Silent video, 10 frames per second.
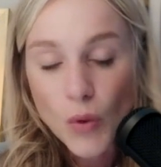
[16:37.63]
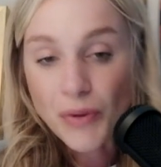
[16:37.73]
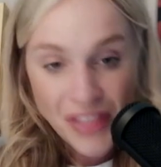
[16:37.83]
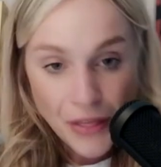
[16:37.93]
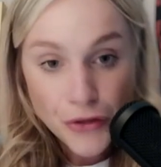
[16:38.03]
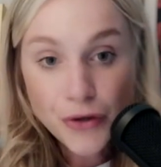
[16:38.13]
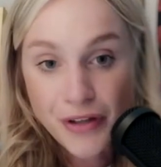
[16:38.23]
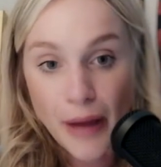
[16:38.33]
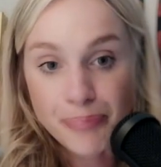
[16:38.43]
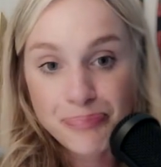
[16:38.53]
with that third
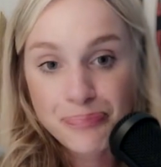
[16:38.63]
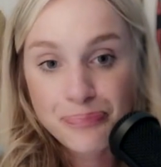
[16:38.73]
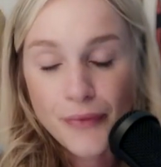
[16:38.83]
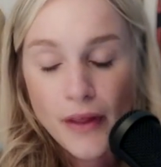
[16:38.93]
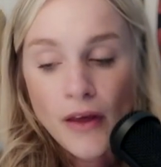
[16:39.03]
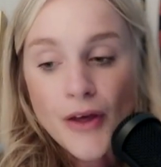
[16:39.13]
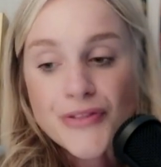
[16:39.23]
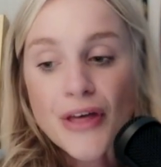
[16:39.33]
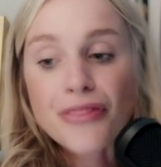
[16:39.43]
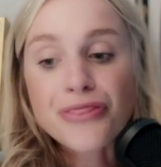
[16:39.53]
game.
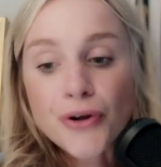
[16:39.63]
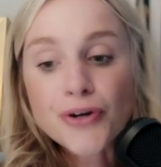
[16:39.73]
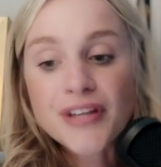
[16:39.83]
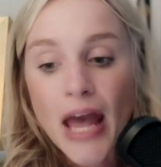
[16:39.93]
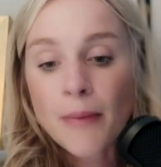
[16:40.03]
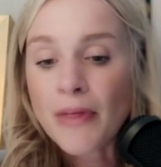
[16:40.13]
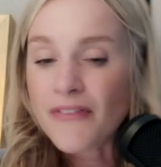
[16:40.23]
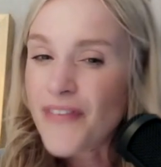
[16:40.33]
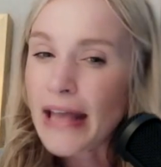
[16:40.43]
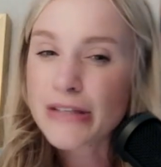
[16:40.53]
That third game
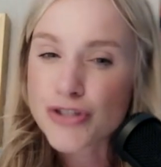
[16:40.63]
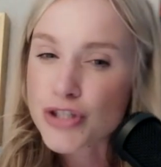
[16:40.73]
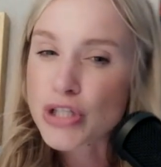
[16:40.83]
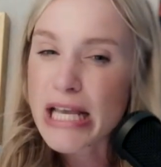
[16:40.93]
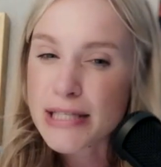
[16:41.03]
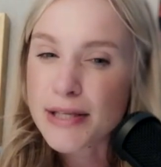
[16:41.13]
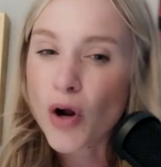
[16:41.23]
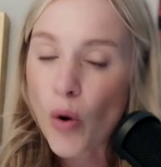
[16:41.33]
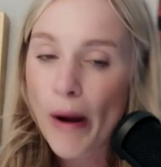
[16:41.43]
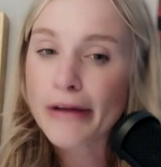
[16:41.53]
that Vegas just isn't
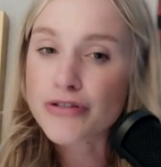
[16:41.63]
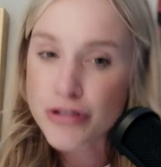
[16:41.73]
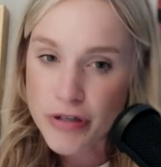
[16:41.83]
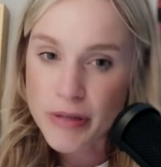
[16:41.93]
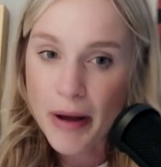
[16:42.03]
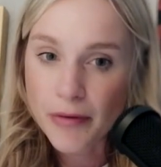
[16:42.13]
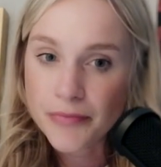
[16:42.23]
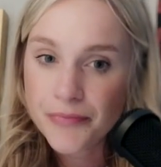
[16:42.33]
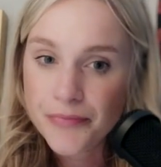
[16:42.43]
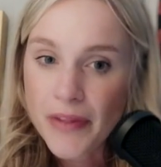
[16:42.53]
quite sure about
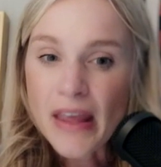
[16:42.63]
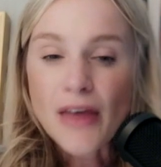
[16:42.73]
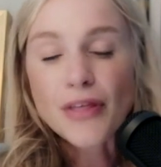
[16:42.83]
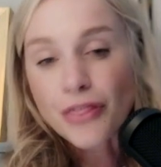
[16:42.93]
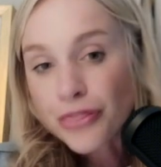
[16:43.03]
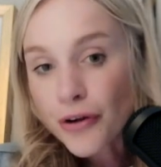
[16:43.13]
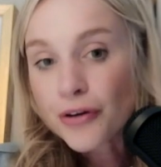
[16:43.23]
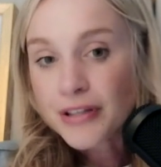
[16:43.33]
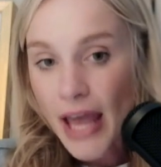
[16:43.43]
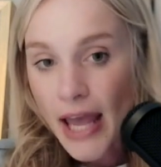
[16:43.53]
that
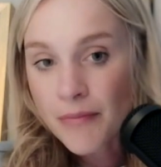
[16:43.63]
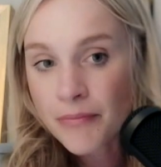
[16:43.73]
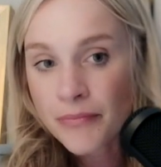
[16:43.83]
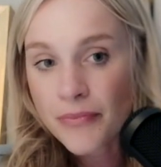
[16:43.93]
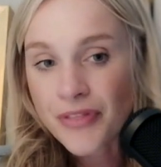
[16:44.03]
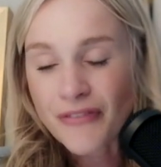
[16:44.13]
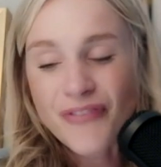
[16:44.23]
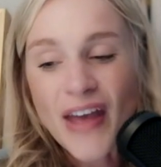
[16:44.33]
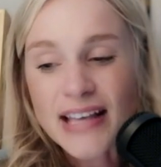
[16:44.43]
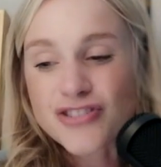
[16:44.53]
third game that
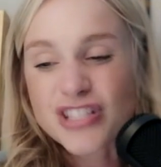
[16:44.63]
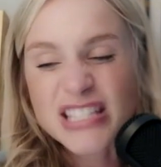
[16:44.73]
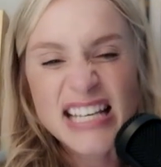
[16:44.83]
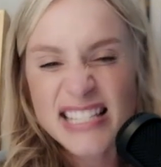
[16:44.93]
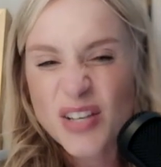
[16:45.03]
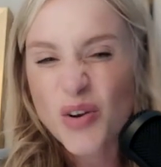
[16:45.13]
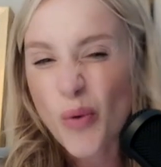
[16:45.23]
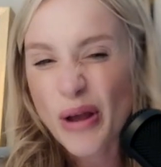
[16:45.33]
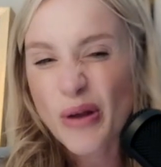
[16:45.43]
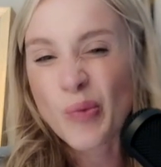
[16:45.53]
Vegas just isn't
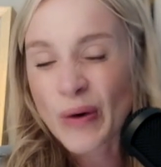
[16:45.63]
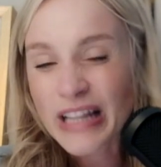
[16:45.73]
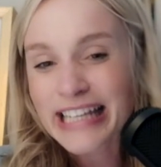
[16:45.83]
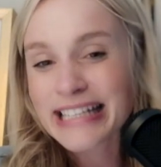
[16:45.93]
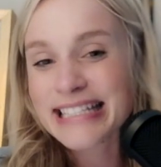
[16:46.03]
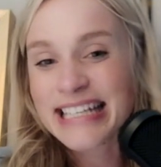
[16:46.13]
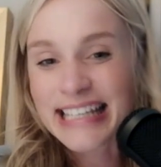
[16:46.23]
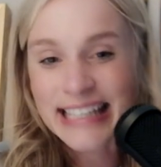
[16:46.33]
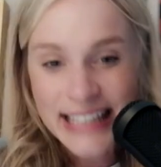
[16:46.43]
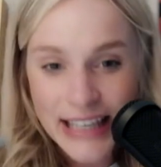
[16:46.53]
quite willing to
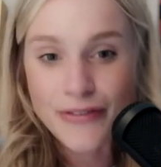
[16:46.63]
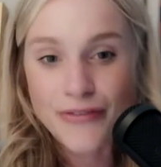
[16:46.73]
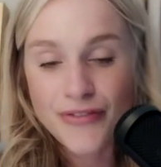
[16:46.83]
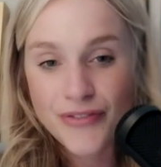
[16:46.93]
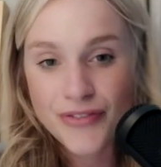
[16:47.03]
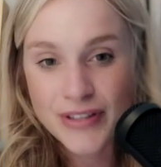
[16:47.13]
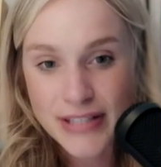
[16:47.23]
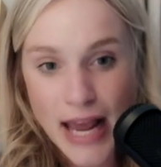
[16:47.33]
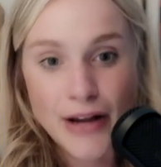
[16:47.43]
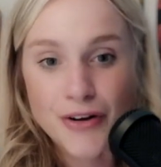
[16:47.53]
give the
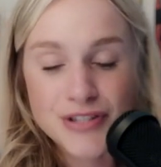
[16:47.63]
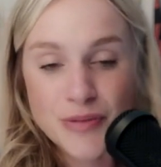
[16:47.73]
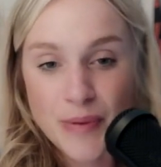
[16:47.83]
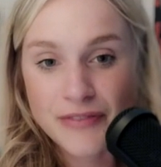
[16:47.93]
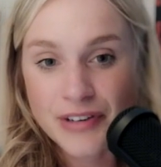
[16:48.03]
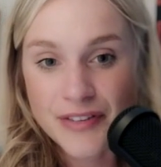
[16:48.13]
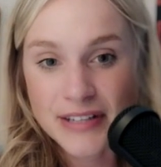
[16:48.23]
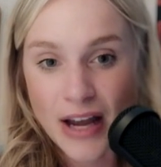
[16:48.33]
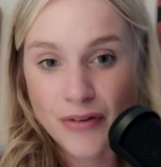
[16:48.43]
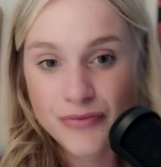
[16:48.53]
Tigers the benefit of the
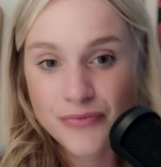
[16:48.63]
doubt.